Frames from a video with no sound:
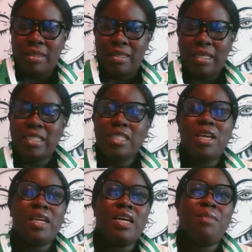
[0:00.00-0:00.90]
This is
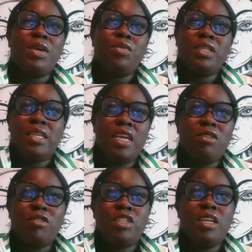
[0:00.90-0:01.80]
going to come in with the
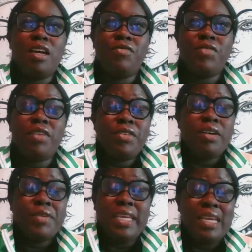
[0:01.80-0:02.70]
energy of
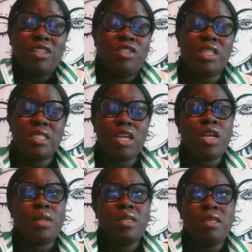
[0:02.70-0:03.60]
again, just
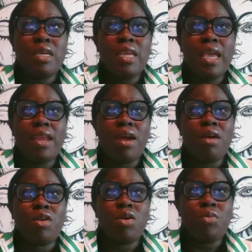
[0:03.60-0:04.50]
looking at
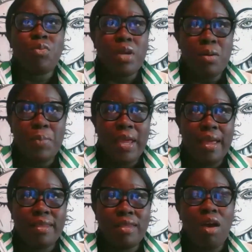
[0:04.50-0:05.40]
our career path.